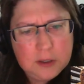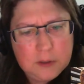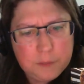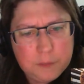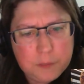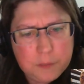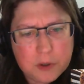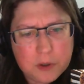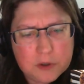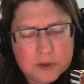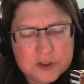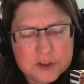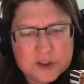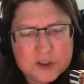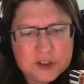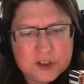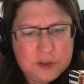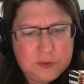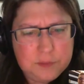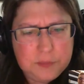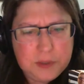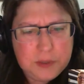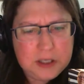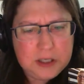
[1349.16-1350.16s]

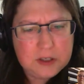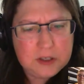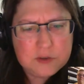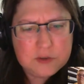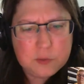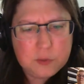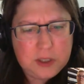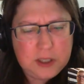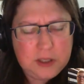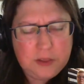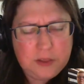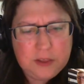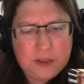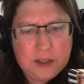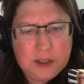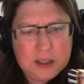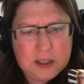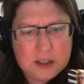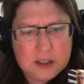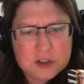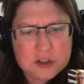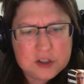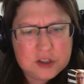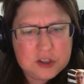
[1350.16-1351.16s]
person because we
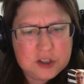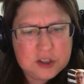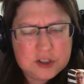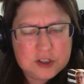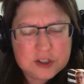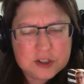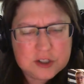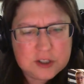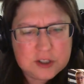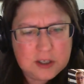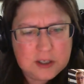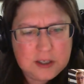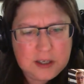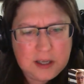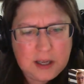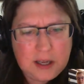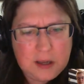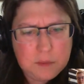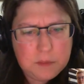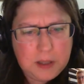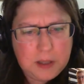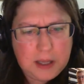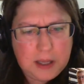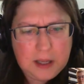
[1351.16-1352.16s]
think she's a
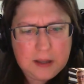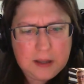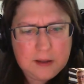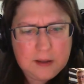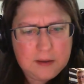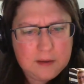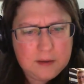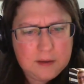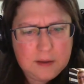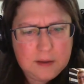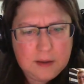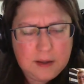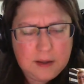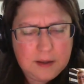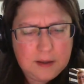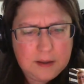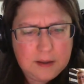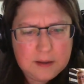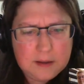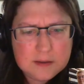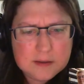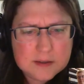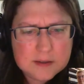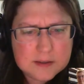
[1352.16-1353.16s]
gay man,
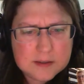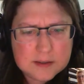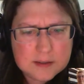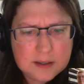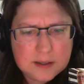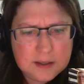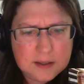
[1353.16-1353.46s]
and